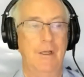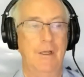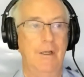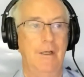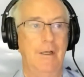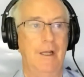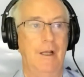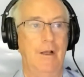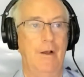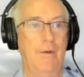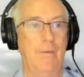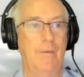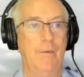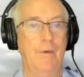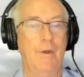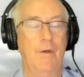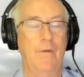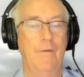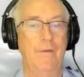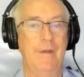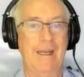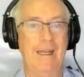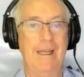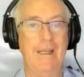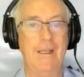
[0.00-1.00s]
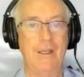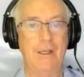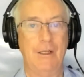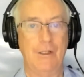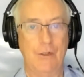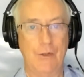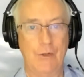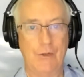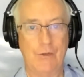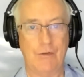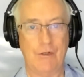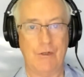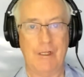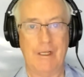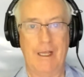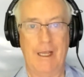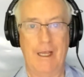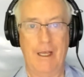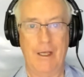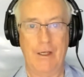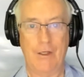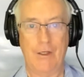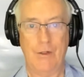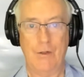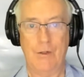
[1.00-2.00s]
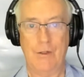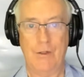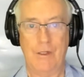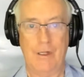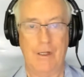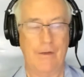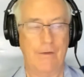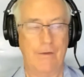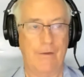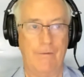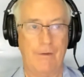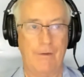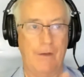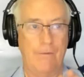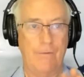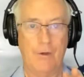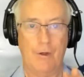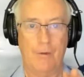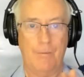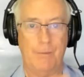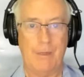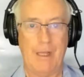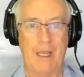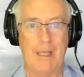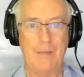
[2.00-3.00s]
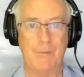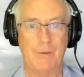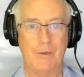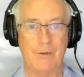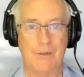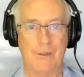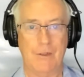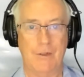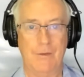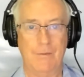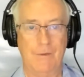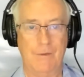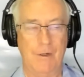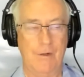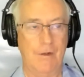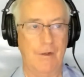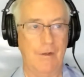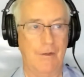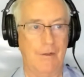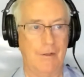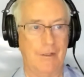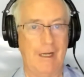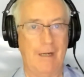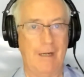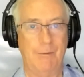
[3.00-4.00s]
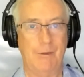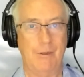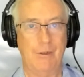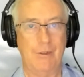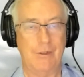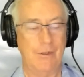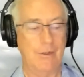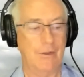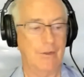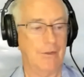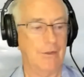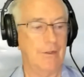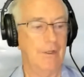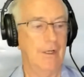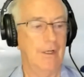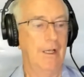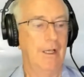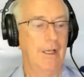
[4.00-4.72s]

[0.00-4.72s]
Now, Bernanke literally argued, and I've got papers that establish this,